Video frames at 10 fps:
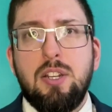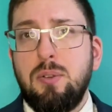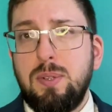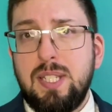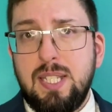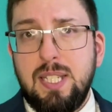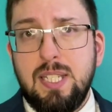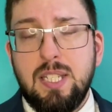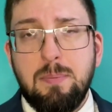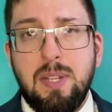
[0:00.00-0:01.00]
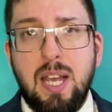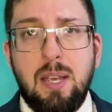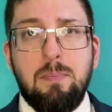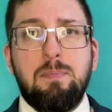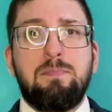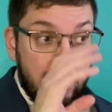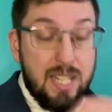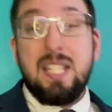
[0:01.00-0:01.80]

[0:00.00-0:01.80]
we see sometime it's